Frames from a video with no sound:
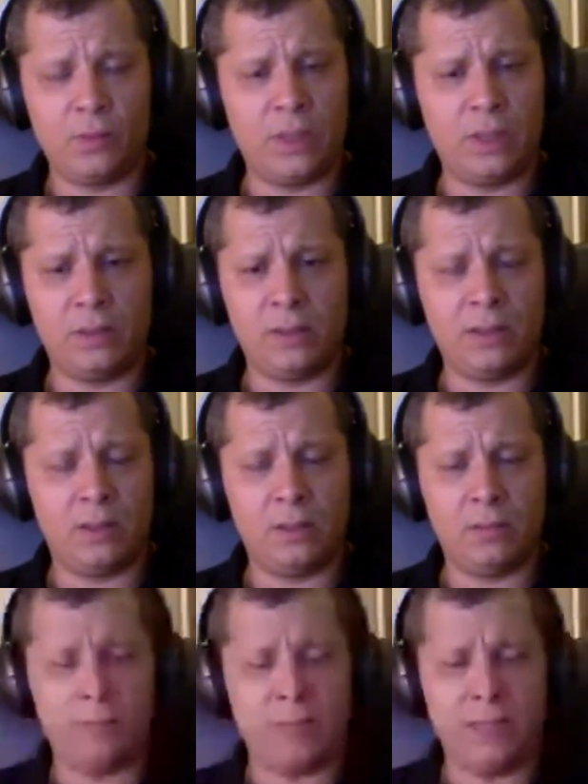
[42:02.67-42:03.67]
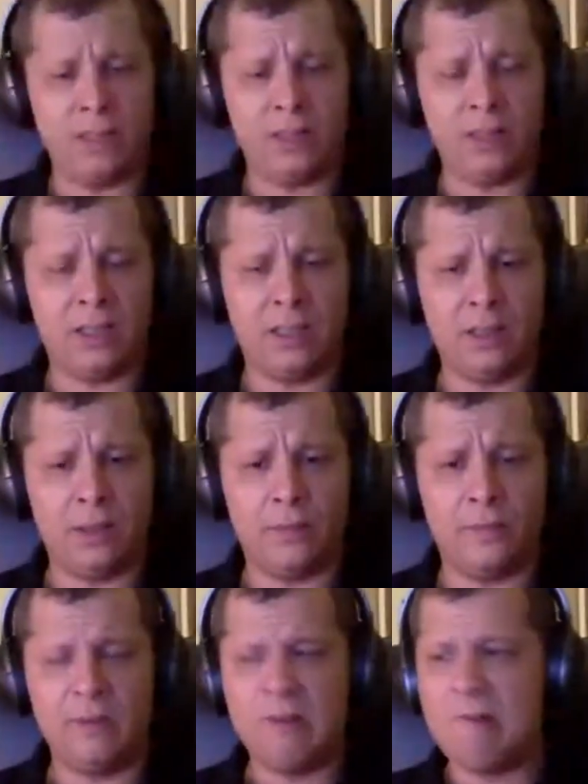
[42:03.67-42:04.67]
We are not buying any kind of
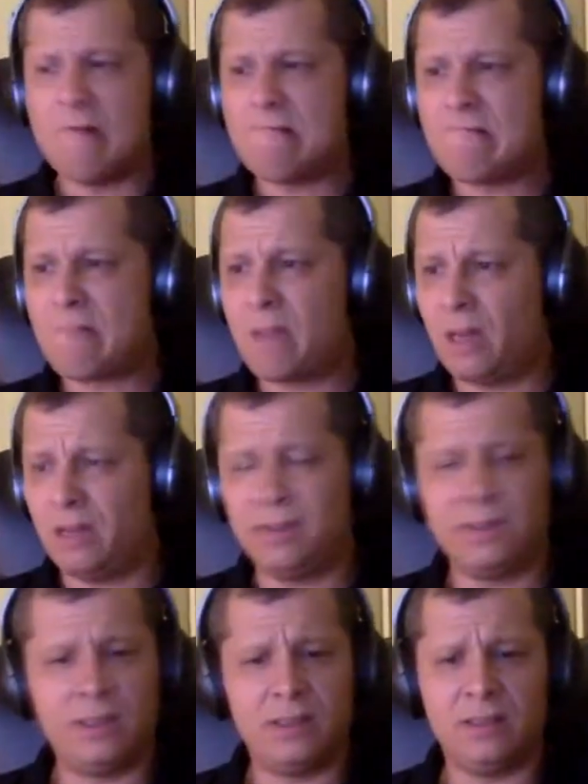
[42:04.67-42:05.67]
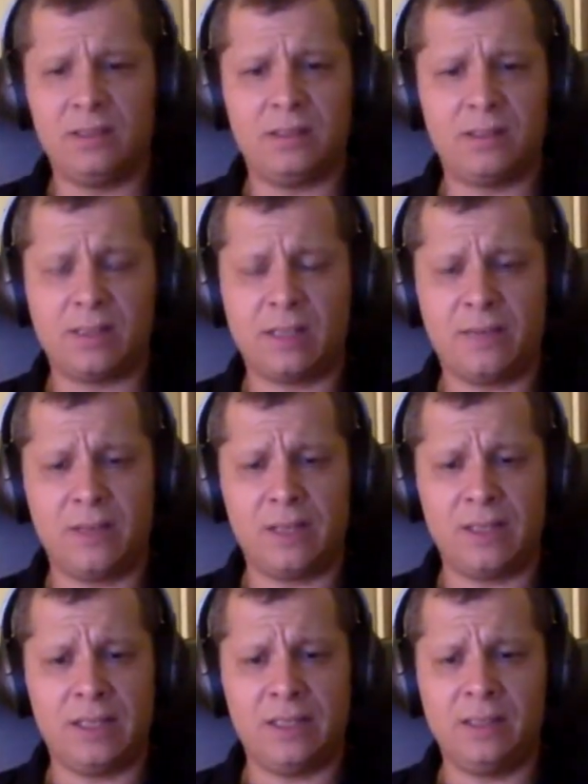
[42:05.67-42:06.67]
content and stuff like
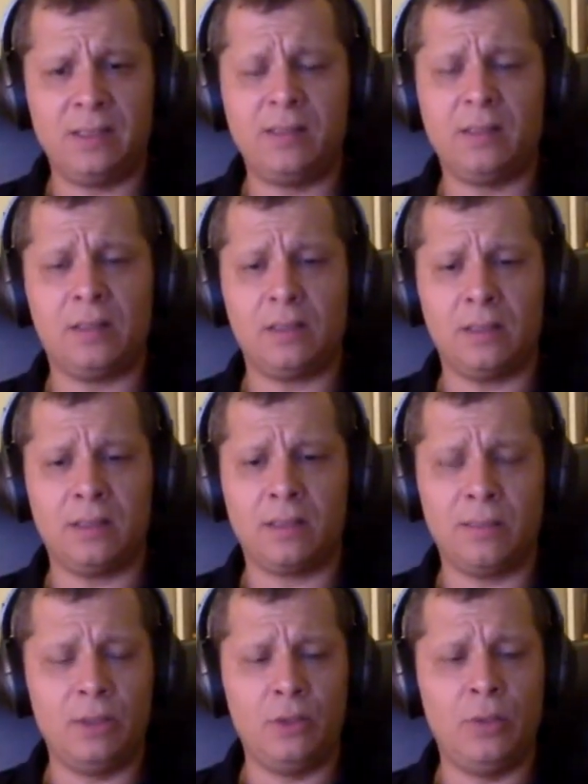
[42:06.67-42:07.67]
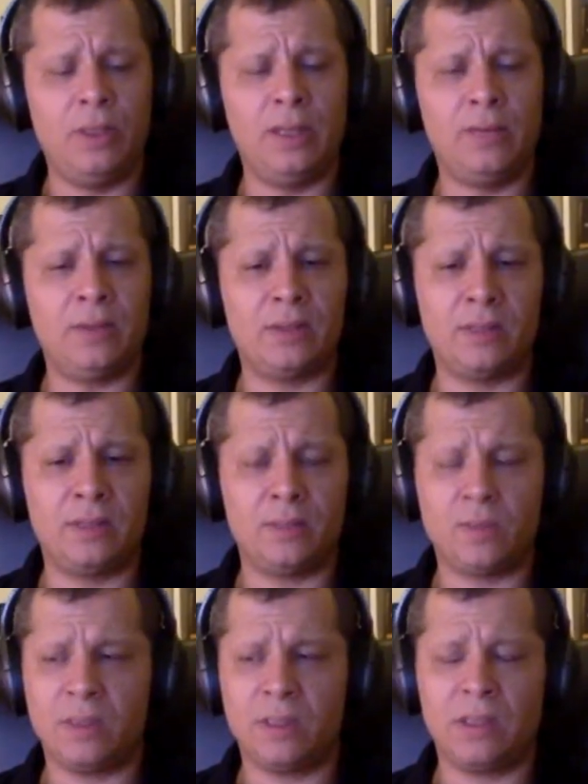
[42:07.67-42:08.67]
that. This is not us. I mean, you will never see
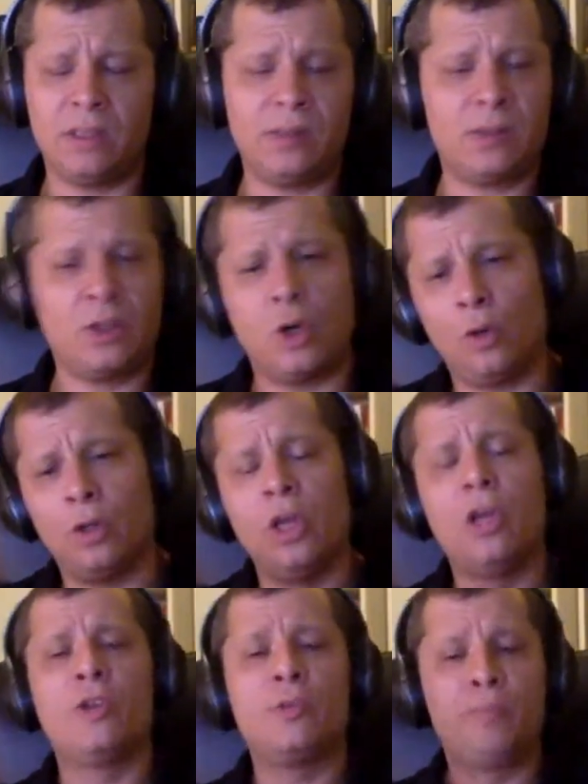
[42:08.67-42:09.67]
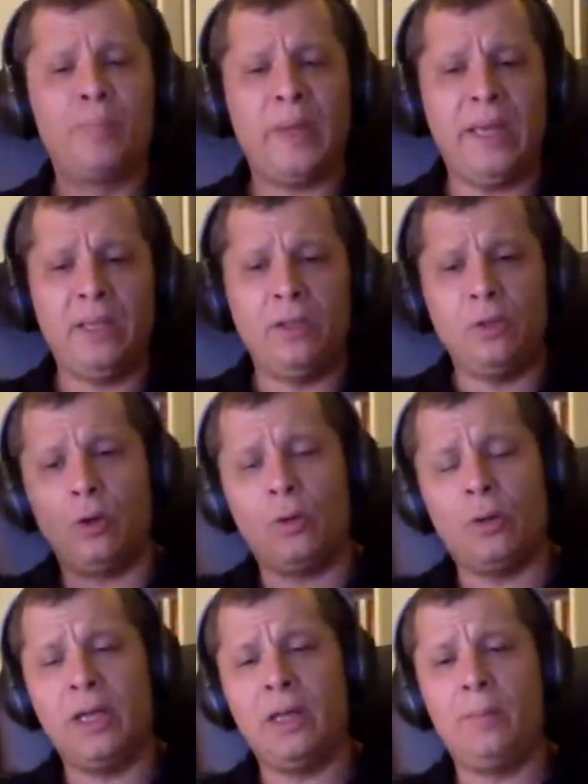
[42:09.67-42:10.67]
something that is called paid,
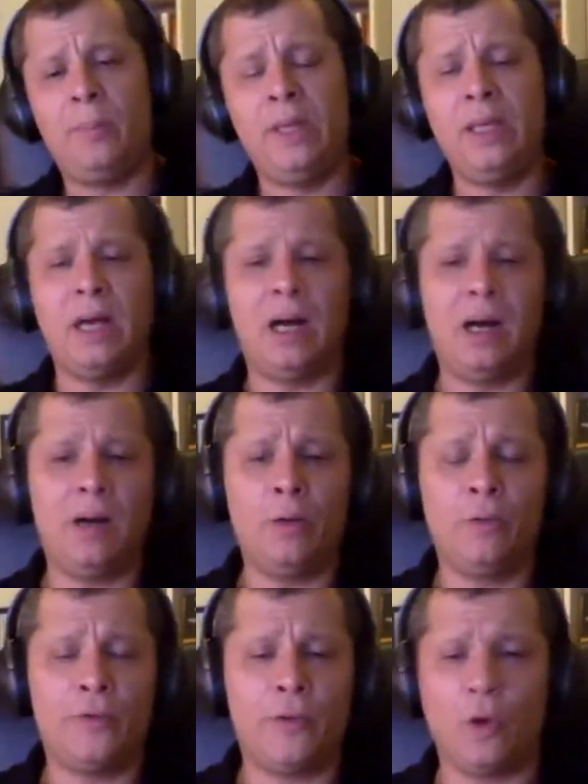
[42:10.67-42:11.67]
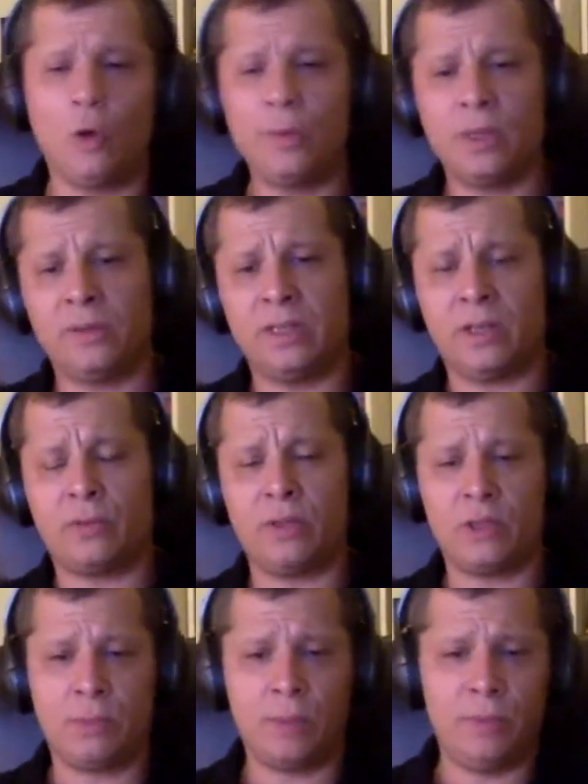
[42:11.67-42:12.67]
a PR on Forbes or
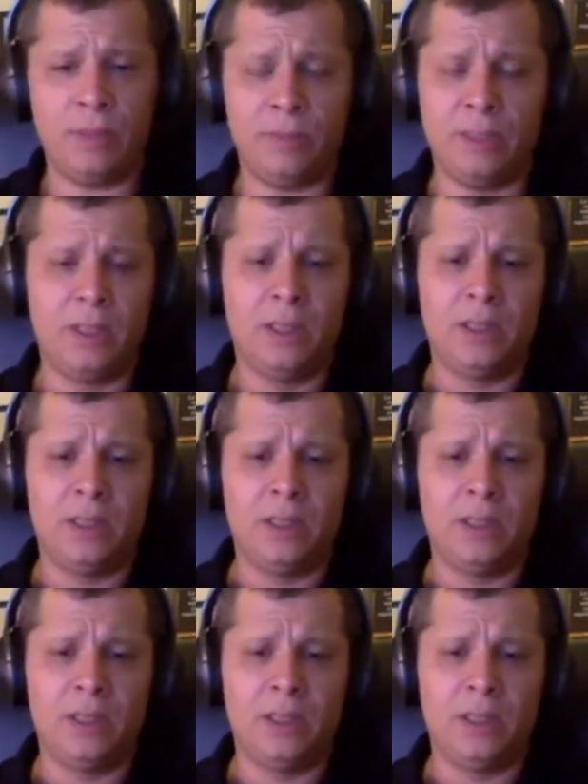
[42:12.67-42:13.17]
TechCrunch about Beam.